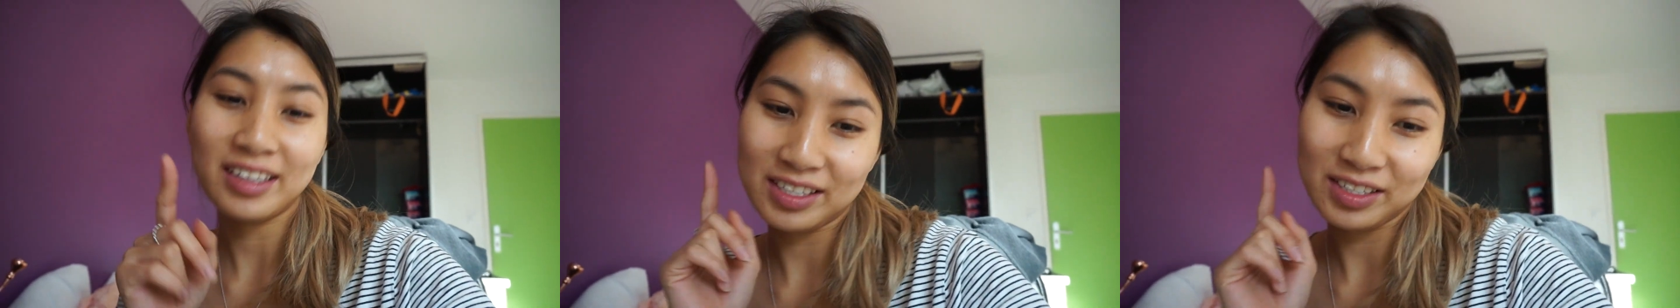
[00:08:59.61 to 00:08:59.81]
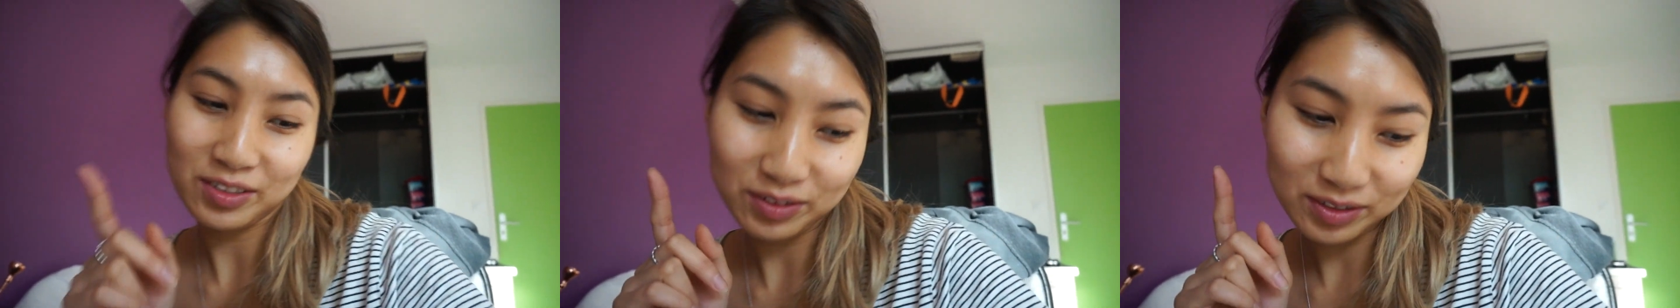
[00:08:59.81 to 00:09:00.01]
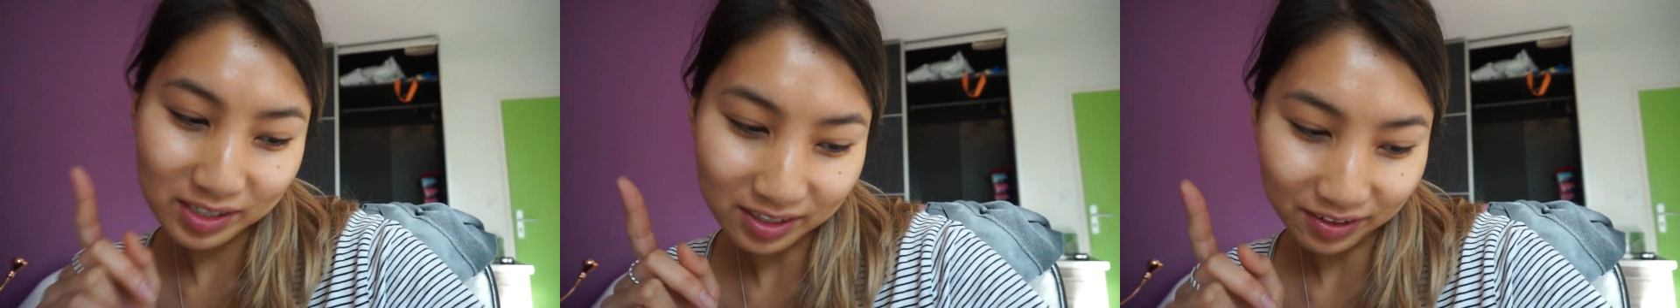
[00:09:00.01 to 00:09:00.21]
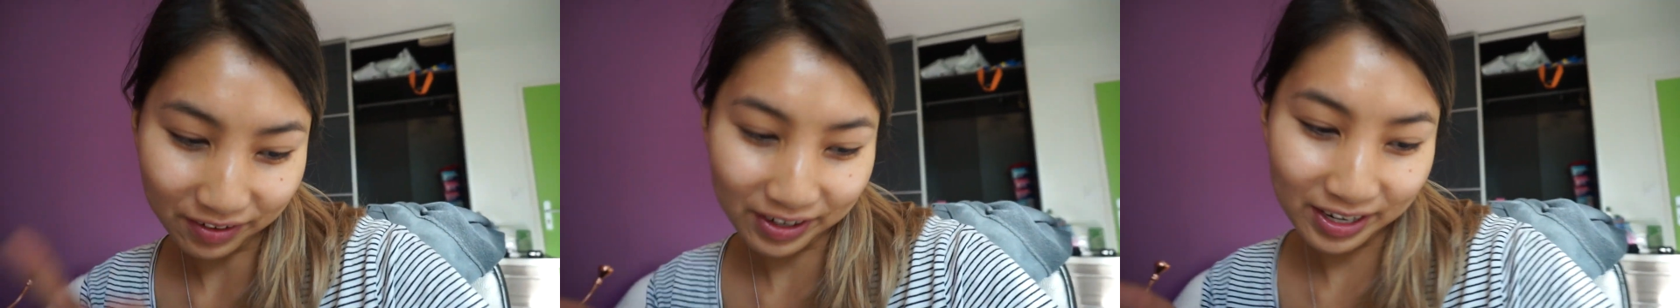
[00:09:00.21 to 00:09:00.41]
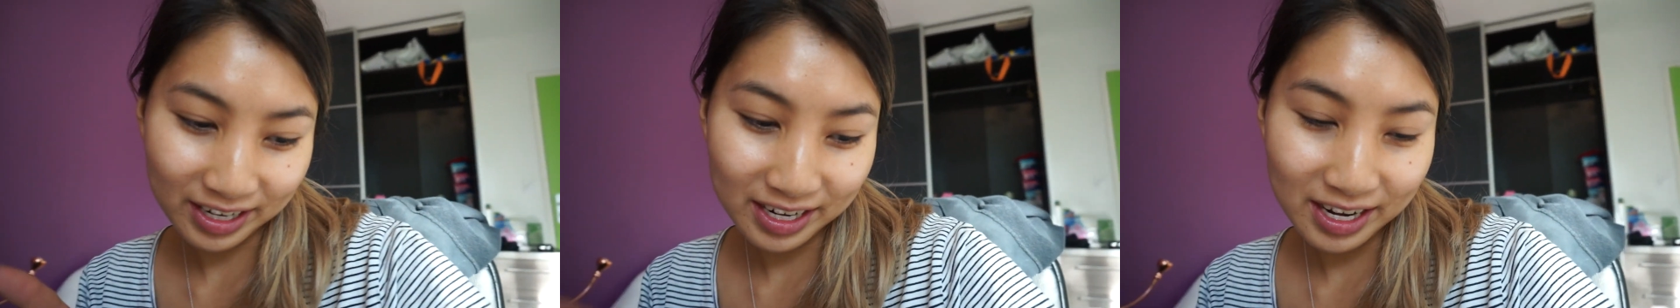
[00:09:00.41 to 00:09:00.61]
It's a good
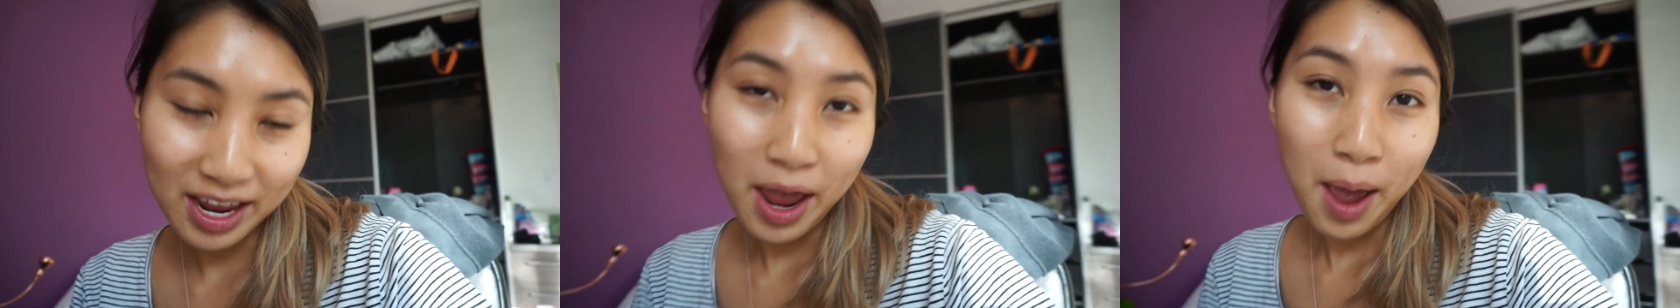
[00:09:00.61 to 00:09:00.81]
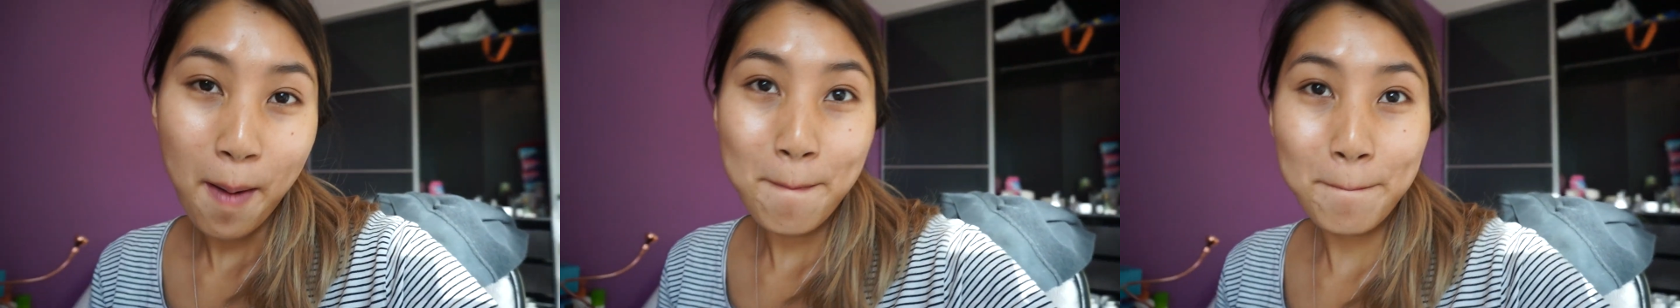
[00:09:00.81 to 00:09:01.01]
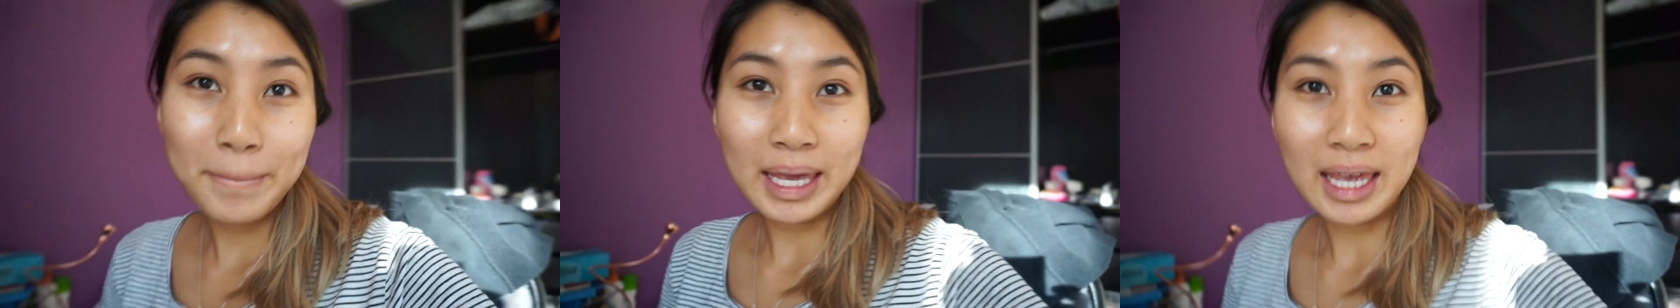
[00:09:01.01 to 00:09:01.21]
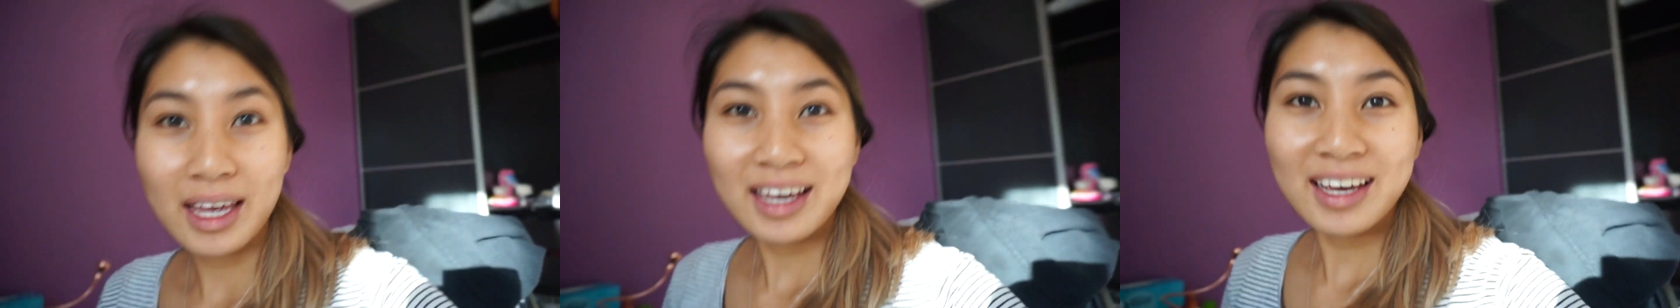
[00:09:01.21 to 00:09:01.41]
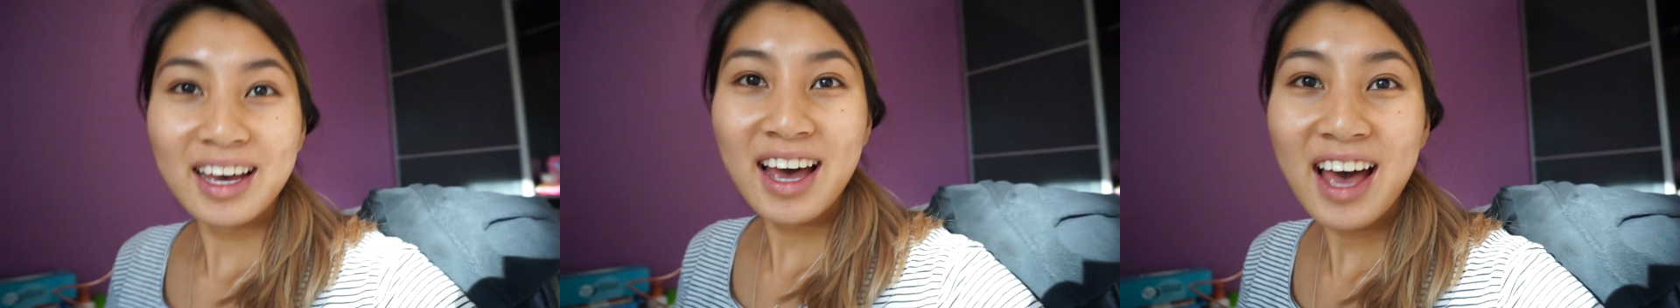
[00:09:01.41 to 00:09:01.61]
sign,
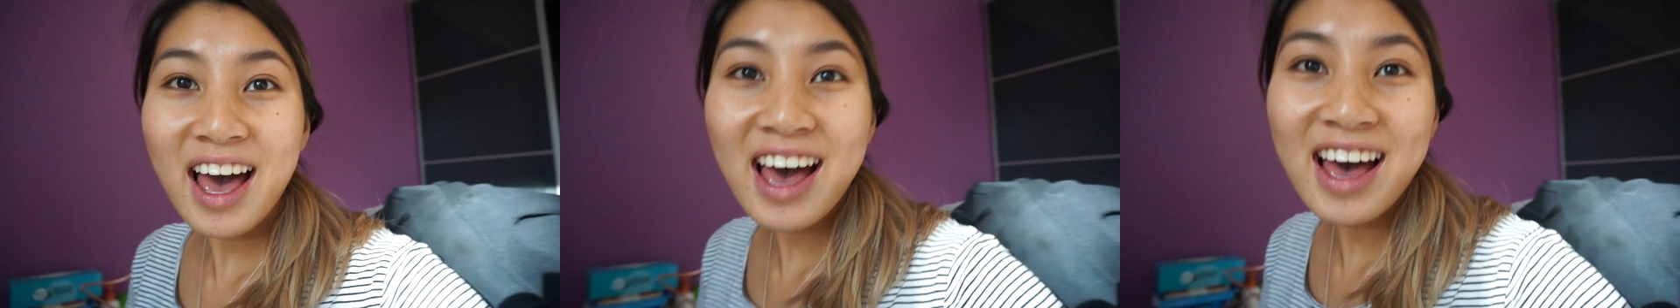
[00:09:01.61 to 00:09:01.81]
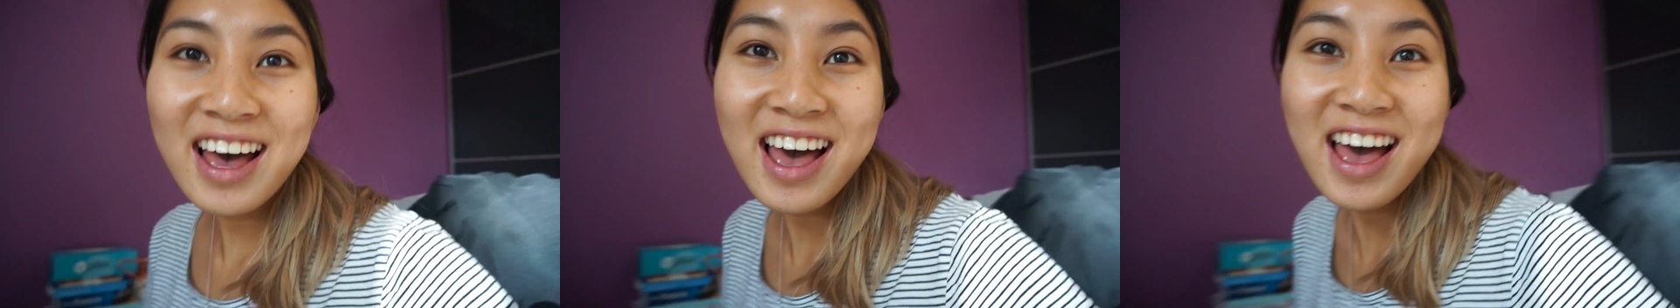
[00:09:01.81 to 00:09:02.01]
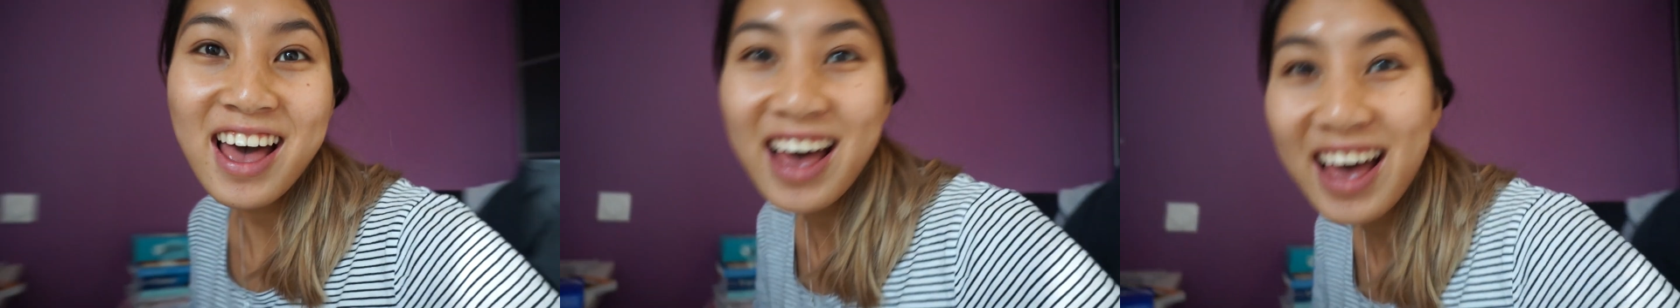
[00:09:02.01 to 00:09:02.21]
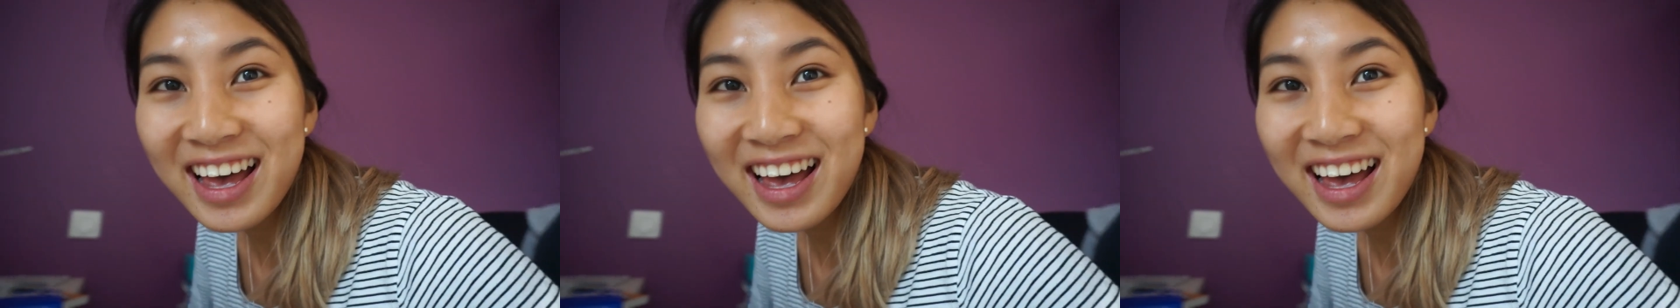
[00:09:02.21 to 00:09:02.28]
because